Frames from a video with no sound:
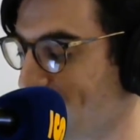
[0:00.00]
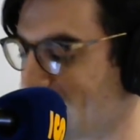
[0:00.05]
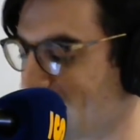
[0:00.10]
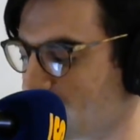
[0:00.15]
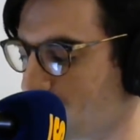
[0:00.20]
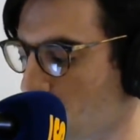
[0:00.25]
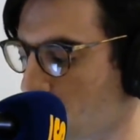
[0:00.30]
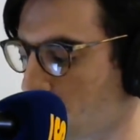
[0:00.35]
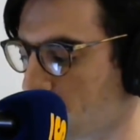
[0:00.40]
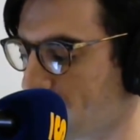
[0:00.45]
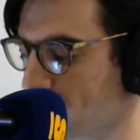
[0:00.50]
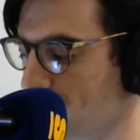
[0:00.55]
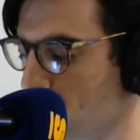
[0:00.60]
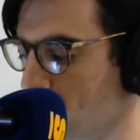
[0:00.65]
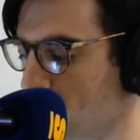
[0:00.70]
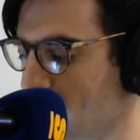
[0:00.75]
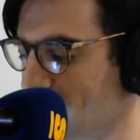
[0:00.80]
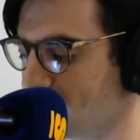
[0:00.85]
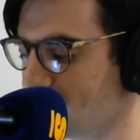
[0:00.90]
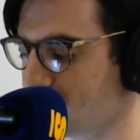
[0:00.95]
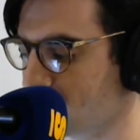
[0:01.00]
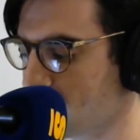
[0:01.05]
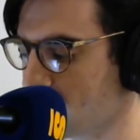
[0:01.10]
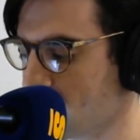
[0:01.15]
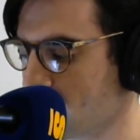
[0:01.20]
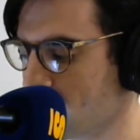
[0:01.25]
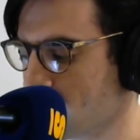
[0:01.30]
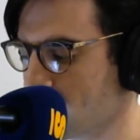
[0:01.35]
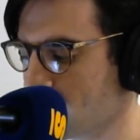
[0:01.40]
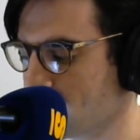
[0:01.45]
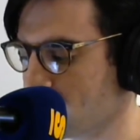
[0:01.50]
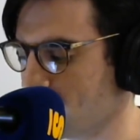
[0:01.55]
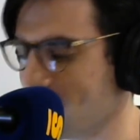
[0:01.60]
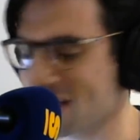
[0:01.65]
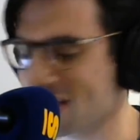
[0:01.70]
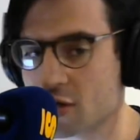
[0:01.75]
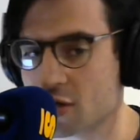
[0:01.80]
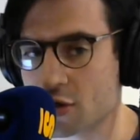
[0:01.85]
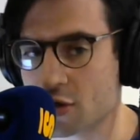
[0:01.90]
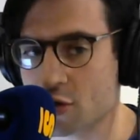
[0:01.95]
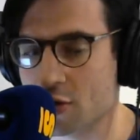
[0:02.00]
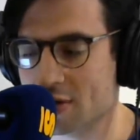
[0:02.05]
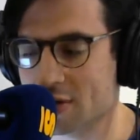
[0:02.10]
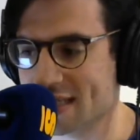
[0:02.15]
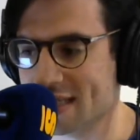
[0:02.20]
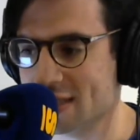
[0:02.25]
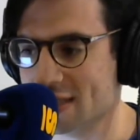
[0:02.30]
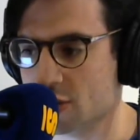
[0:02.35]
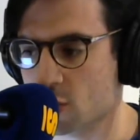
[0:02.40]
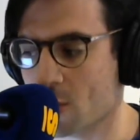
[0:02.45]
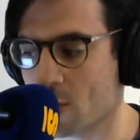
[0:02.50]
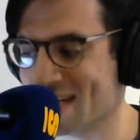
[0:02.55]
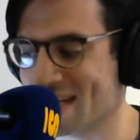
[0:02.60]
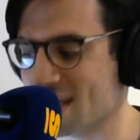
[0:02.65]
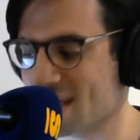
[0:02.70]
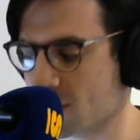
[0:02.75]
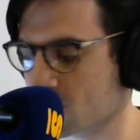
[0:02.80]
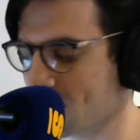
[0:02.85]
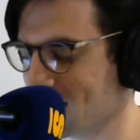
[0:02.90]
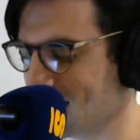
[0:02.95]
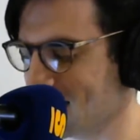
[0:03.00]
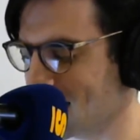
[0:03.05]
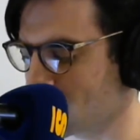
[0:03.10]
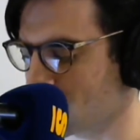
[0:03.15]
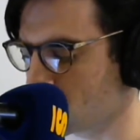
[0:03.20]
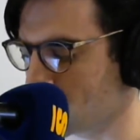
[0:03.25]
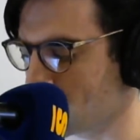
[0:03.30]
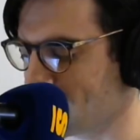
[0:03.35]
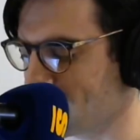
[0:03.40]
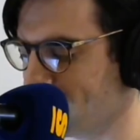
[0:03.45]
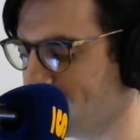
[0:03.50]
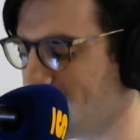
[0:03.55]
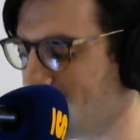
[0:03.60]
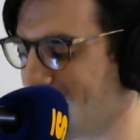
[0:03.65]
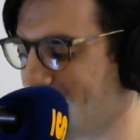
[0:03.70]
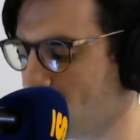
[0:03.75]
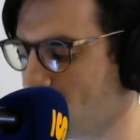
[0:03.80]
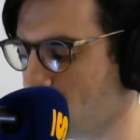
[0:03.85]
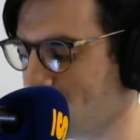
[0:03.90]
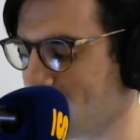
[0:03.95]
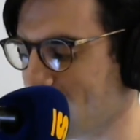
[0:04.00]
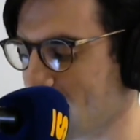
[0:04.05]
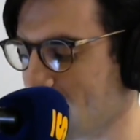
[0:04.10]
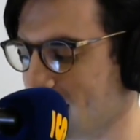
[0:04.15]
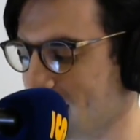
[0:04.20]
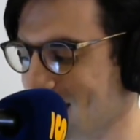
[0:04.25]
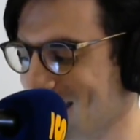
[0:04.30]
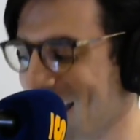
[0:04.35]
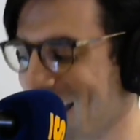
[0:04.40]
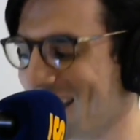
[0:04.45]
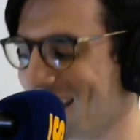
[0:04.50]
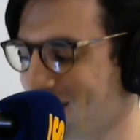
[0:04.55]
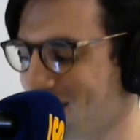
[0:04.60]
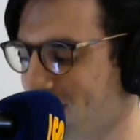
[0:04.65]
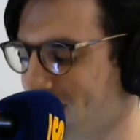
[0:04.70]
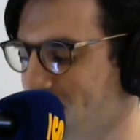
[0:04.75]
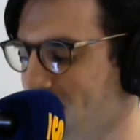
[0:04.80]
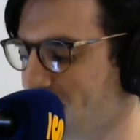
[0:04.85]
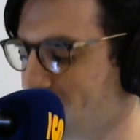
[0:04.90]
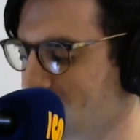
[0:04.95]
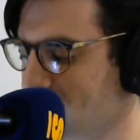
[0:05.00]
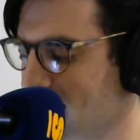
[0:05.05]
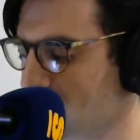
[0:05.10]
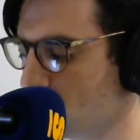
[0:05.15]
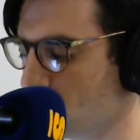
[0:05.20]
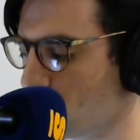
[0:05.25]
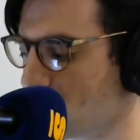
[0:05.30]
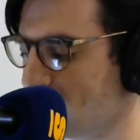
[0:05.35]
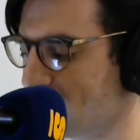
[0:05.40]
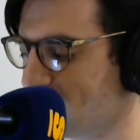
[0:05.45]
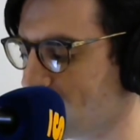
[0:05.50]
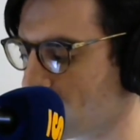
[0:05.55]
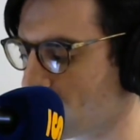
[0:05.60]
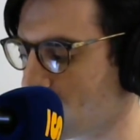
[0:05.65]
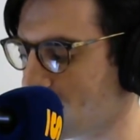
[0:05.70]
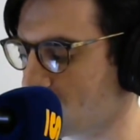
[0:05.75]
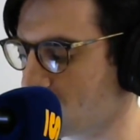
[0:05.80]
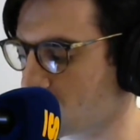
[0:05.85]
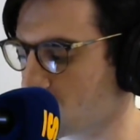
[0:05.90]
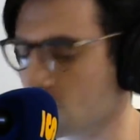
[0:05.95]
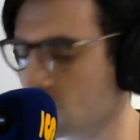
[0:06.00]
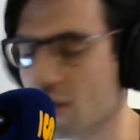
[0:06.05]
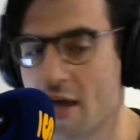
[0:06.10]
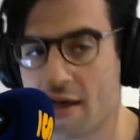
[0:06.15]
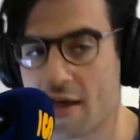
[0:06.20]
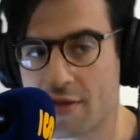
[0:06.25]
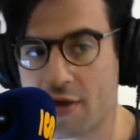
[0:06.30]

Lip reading: Fast forward a few months, the Mets are currently 23-25 with a negative 15 run differential.